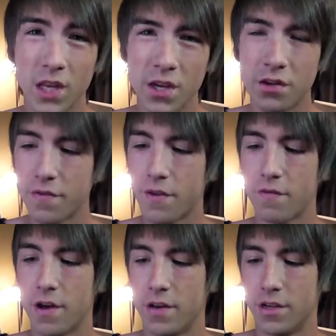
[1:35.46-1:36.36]
here's a
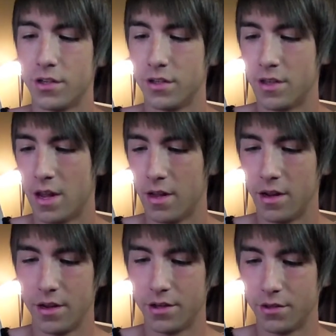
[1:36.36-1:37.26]
few foundations
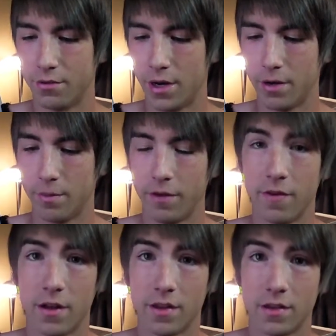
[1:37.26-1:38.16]
that I just randomly
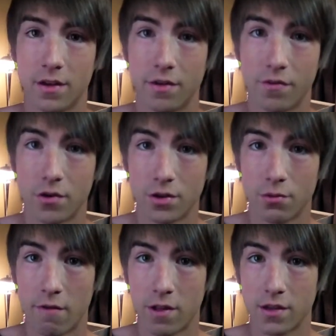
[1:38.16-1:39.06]
found. These are, of course,
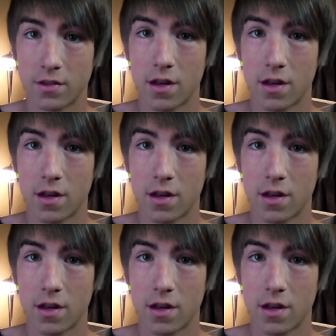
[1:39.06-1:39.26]
Revlon's